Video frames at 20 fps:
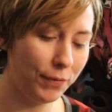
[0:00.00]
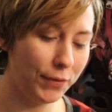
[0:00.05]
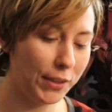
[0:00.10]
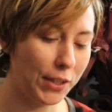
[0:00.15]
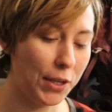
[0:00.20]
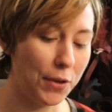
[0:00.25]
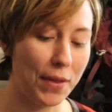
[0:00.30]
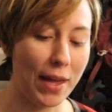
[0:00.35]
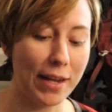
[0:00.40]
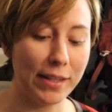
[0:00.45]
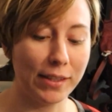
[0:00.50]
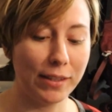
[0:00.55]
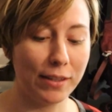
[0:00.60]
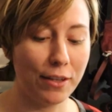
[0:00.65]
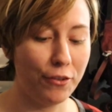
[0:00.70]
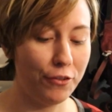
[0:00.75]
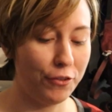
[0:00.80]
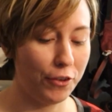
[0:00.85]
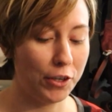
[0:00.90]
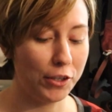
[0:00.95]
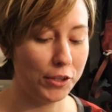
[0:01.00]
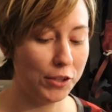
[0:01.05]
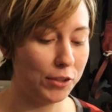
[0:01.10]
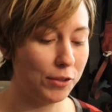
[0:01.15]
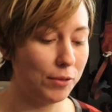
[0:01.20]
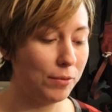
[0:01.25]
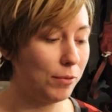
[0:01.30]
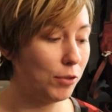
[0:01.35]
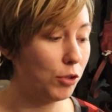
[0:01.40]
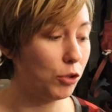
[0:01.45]
So that's the
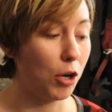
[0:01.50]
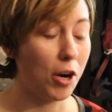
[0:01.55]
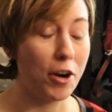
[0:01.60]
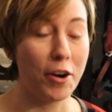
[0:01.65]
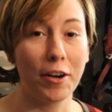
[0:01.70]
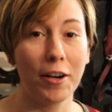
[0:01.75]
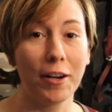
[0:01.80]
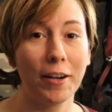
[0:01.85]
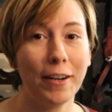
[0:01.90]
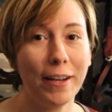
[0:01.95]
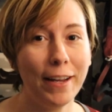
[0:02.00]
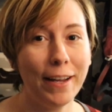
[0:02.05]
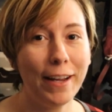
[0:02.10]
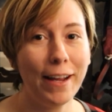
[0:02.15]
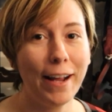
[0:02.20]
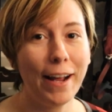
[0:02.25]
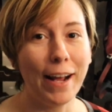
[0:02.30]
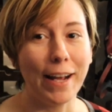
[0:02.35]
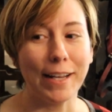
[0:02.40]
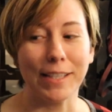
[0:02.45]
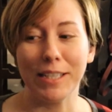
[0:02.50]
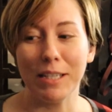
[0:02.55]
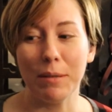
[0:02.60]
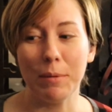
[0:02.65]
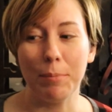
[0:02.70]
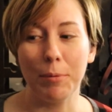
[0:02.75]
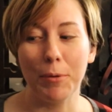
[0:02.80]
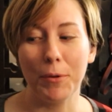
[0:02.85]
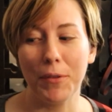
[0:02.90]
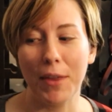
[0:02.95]
first starter. I see
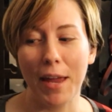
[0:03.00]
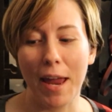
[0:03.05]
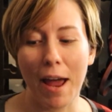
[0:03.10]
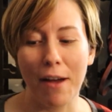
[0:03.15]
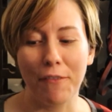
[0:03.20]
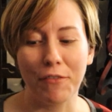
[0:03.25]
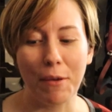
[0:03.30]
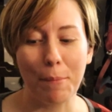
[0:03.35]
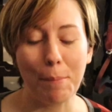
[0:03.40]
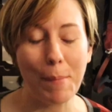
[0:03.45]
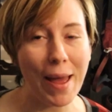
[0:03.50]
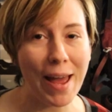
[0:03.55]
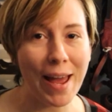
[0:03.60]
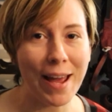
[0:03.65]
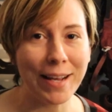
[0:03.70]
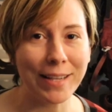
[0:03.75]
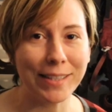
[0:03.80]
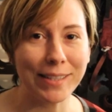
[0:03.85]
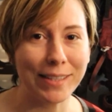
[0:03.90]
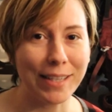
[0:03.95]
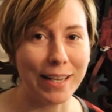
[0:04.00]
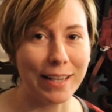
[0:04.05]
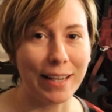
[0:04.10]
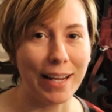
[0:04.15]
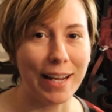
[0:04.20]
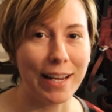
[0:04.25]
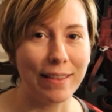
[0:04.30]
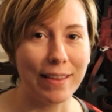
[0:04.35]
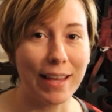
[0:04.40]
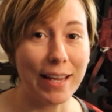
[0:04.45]
people and they have the bags that
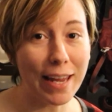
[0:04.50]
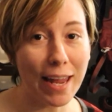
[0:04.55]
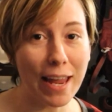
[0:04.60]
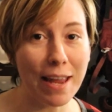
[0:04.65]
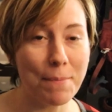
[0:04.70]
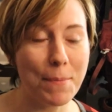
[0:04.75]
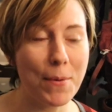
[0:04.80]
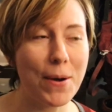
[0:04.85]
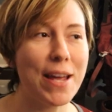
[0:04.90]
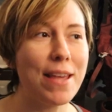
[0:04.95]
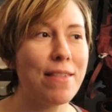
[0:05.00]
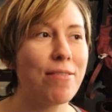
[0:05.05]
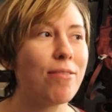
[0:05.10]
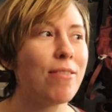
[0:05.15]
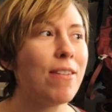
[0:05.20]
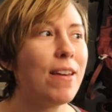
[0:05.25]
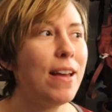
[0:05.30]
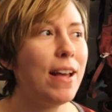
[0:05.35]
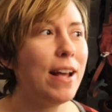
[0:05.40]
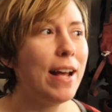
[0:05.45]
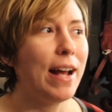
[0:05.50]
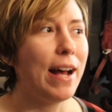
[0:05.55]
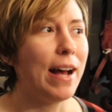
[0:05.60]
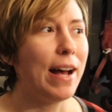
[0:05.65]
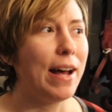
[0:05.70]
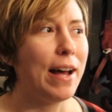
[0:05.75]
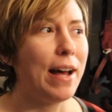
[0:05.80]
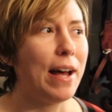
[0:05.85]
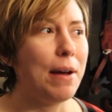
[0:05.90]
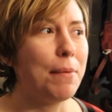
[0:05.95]
like they came with.
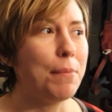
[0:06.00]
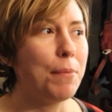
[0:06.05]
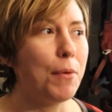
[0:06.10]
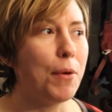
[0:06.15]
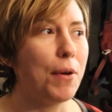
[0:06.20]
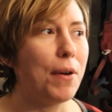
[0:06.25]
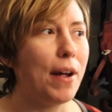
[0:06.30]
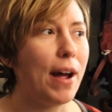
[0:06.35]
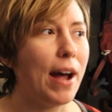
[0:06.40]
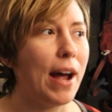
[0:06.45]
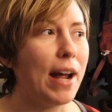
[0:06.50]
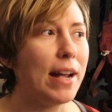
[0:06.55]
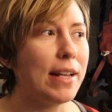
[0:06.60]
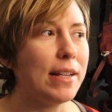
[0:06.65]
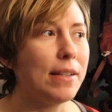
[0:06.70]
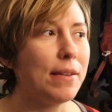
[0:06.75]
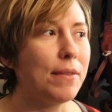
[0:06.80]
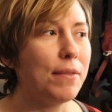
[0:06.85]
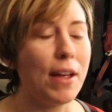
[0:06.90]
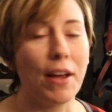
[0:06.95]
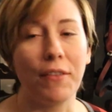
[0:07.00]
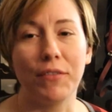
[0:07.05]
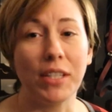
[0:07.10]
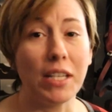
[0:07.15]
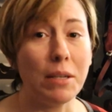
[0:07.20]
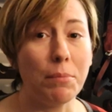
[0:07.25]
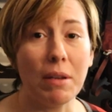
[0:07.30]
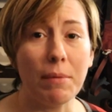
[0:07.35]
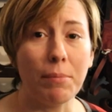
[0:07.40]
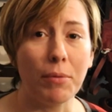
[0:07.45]
I have
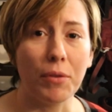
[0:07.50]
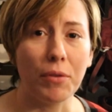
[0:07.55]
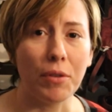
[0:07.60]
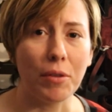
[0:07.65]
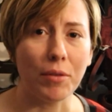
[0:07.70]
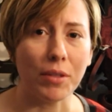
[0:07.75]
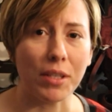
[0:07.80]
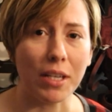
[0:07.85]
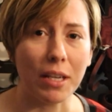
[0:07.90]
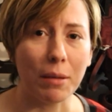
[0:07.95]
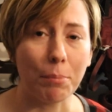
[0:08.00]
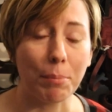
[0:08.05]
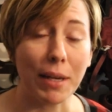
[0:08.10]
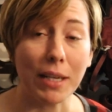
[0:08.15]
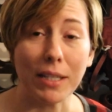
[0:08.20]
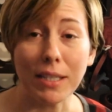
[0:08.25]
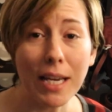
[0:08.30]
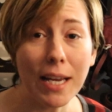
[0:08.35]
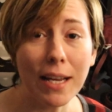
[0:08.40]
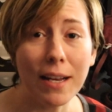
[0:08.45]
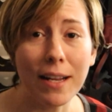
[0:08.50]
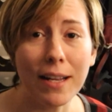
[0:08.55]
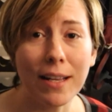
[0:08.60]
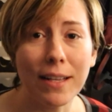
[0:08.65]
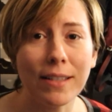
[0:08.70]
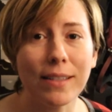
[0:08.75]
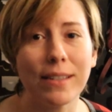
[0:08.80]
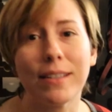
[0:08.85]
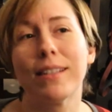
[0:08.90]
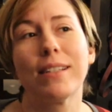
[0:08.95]
seen people using
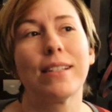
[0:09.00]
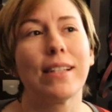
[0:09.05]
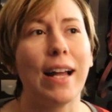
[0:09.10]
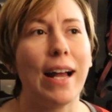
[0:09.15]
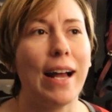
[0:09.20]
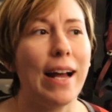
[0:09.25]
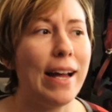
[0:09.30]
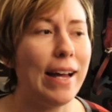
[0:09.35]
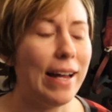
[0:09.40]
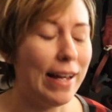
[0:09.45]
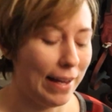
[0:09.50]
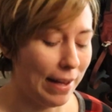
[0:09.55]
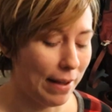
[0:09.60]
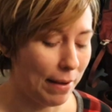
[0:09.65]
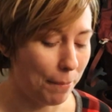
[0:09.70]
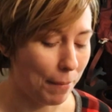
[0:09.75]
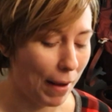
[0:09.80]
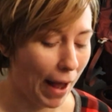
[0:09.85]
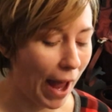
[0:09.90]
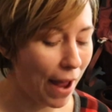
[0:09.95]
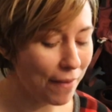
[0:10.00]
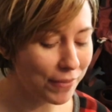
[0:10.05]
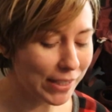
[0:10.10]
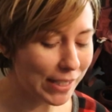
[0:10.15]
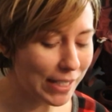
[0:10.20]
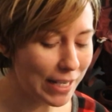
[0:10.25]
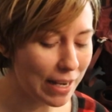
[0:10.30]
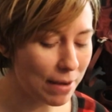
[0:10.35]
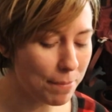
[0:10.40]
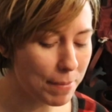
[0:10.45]
bandanas. I haven't
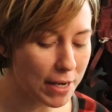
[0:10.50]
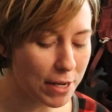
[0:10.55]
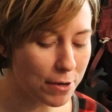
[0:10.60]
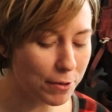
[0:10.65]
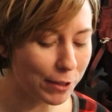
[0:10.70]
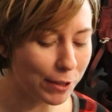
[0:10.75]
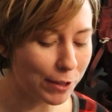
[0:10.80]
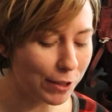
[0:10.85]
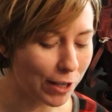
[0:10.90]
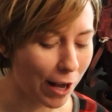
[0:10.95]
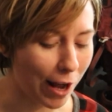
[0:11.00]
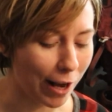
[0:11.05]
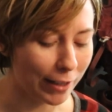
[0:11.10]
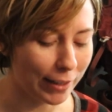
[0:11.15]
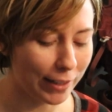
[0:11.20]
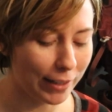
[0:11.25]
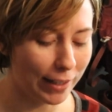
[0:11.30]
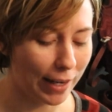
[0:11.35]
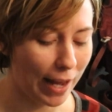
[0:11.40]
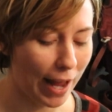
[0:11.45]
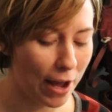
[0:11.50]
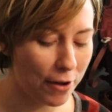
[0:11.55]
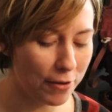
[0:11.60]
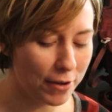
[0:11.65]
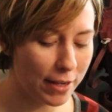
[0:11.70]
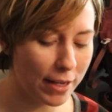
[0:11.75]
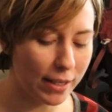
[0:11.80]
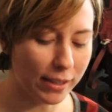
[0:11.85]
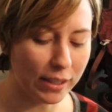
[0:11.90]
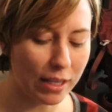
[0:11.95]
seen anybody use a sock. How
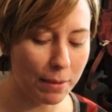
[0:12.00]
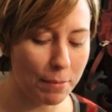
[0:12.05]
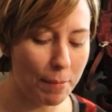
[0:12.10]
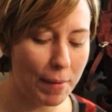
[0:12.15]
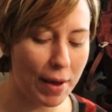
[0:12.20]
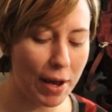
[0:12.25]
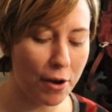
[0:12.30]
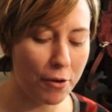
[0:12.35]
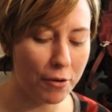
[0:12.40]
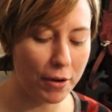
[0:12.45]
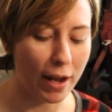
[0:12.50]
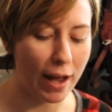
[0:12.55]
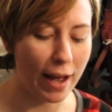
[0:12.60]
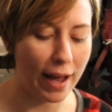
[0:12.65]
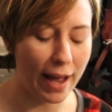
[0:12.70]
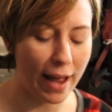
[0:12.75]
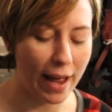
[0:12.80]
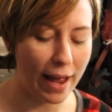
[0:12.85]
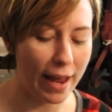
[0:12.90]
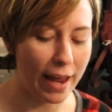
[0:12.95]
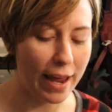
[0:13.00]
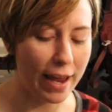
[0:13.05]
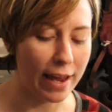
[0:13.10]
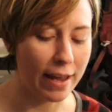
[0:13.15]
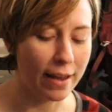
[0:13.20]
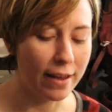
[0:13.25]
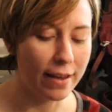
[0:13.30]
did this come about? I